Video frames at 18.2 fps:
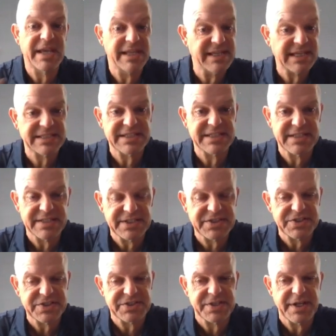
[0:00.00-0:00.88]
And
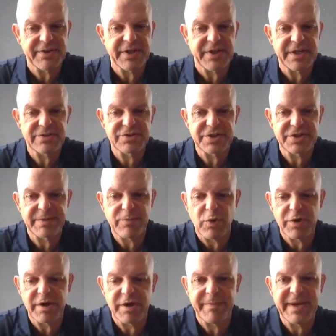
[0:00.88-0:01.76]
this is another interesting
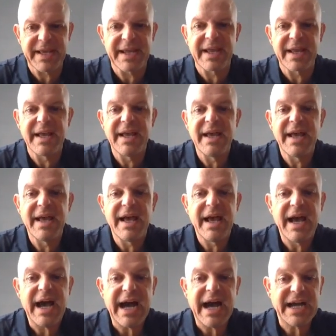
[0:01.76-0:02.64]
point to make.
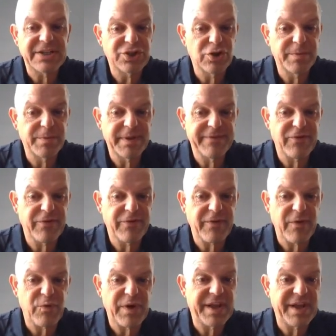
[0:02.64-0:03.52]
I do believe
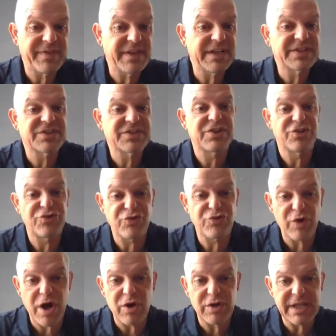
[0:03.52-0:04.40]
if I ran this, the
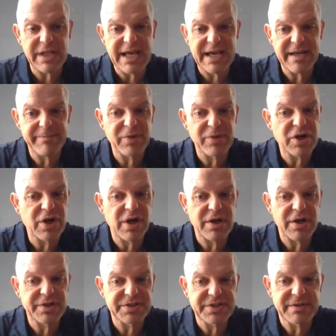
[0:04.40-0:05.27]
draw line,
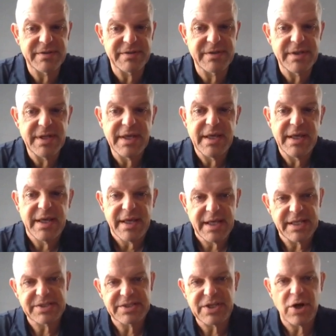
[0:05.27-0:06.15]
because
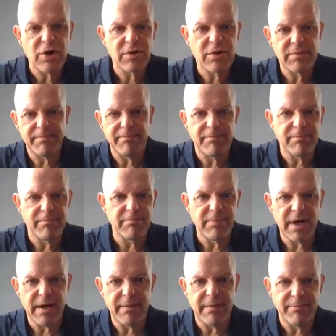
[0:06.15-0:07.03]
it's all
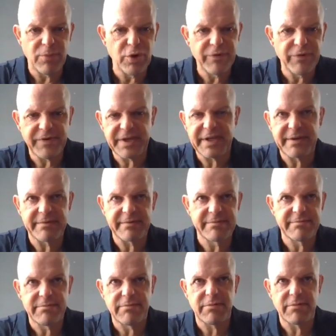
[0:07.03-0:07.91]

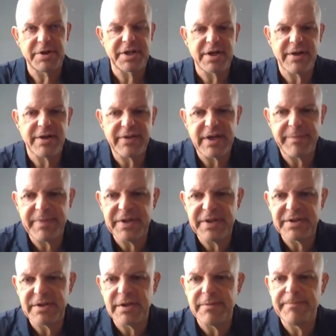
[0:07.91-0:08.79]
moving, what do you call that, a
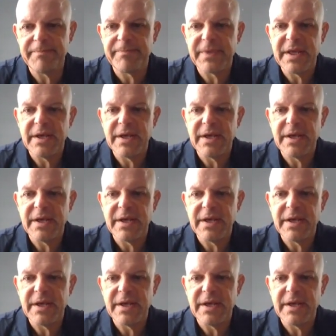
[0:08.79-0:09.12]
pendulum?